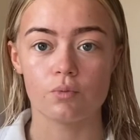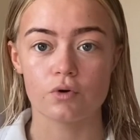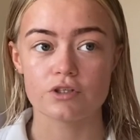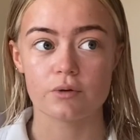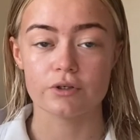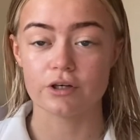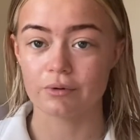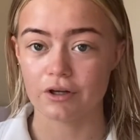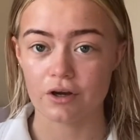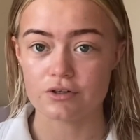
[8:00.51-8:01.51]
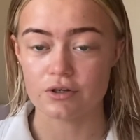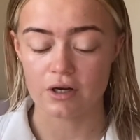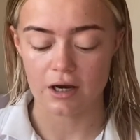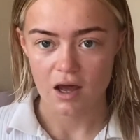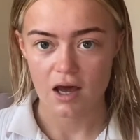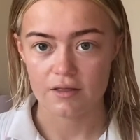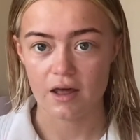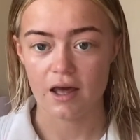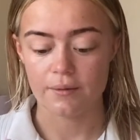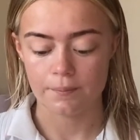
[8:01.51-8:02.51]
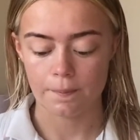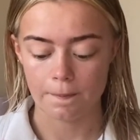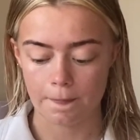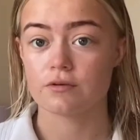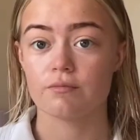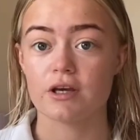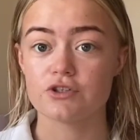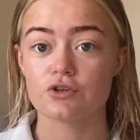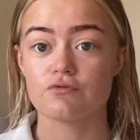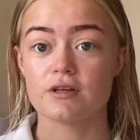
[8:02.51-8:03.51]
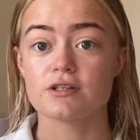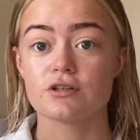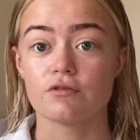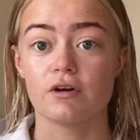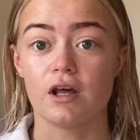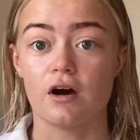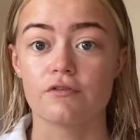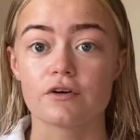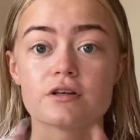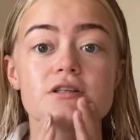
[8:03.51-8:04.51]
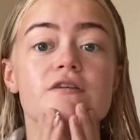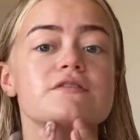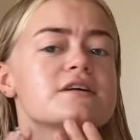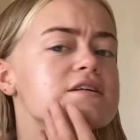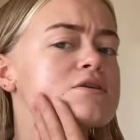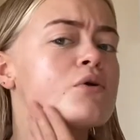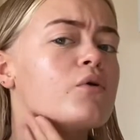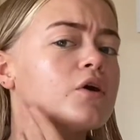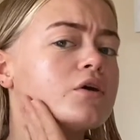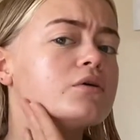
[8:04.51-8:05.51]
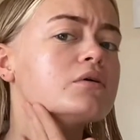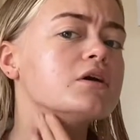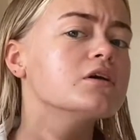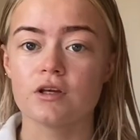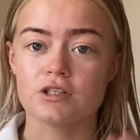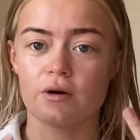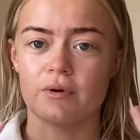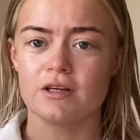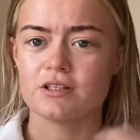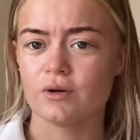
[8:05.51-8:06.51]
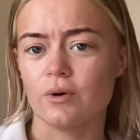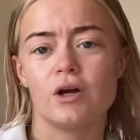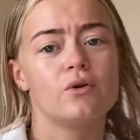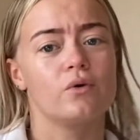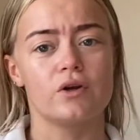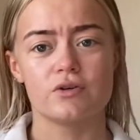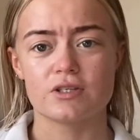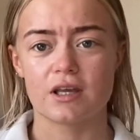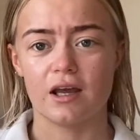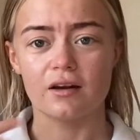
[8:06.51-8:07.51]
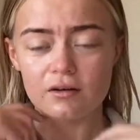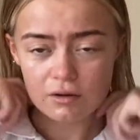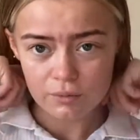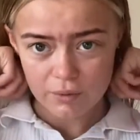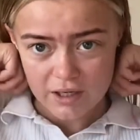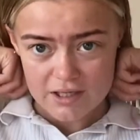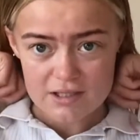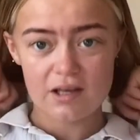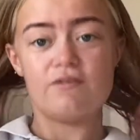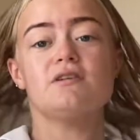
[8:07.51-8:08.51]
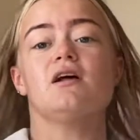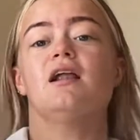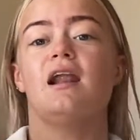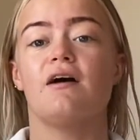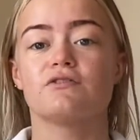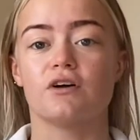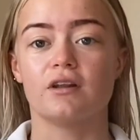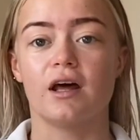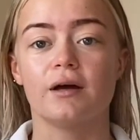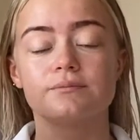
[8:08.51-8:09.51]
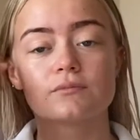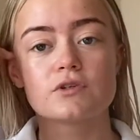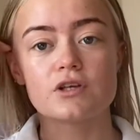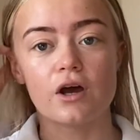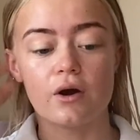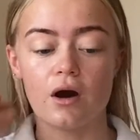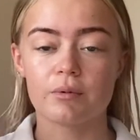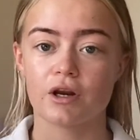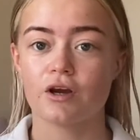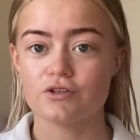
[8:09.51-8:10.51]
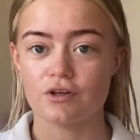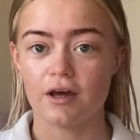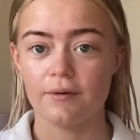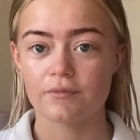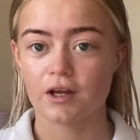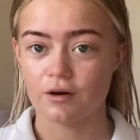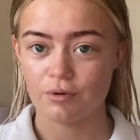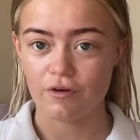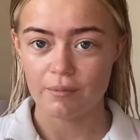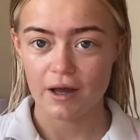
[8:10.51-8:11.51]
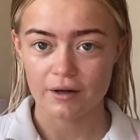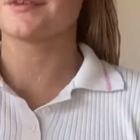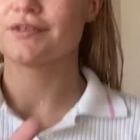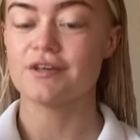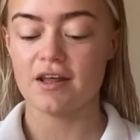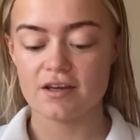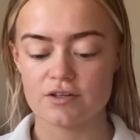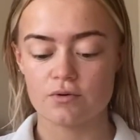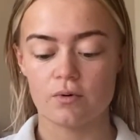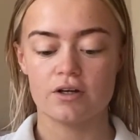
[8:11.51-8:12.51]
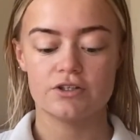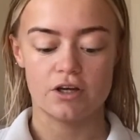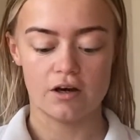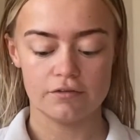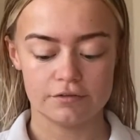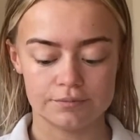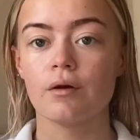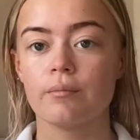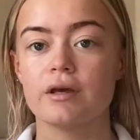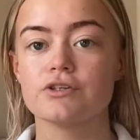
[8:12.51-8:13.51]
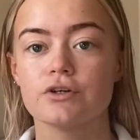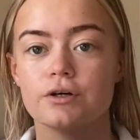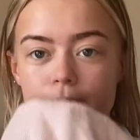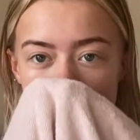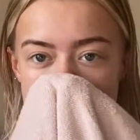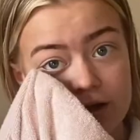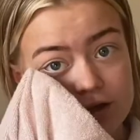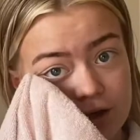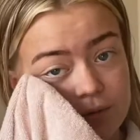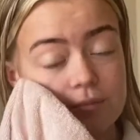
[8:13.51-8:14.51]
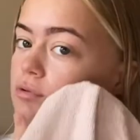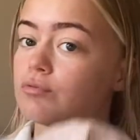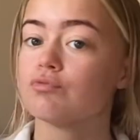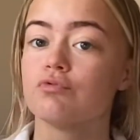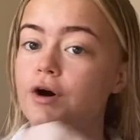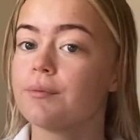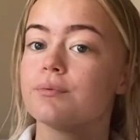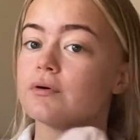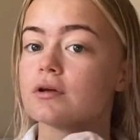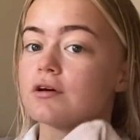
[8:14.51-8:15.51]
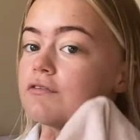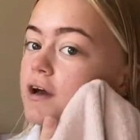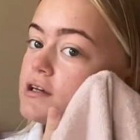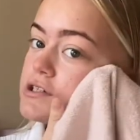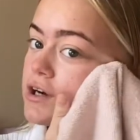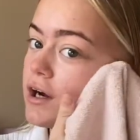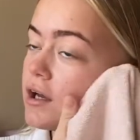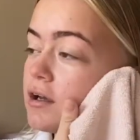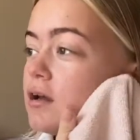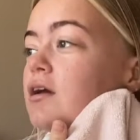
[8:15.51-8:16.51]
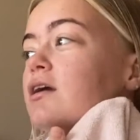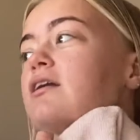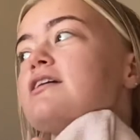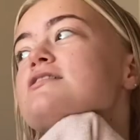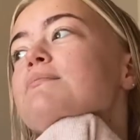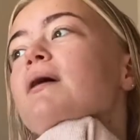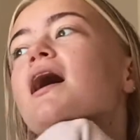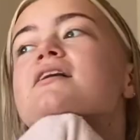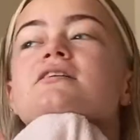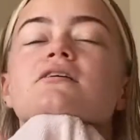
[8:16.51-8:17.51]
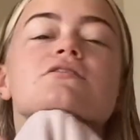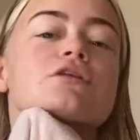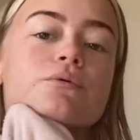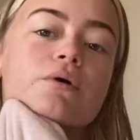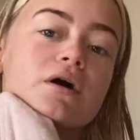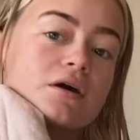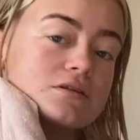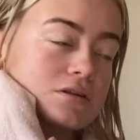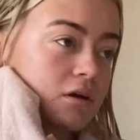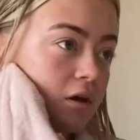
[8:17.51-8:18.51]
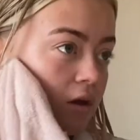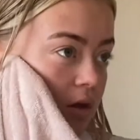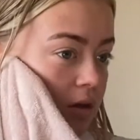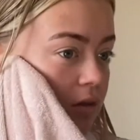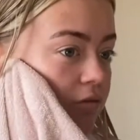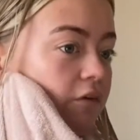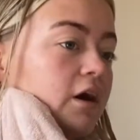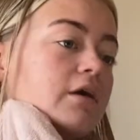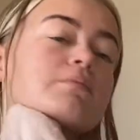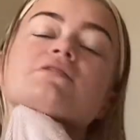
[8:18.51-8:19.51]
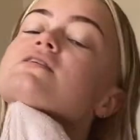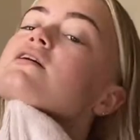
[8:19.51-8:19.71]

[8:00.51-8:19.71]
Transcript: water, which I'm going to go do now. And then make sure it's rinsed thoroughly off, because obviously it's an oil. You don't want it to annoy your skin if it's like left on there. So I'm going to go do that and I'll be right back. So that is all washed off. Make sure you don't rub your face dry. You need to pat it, because otherwise the fibres and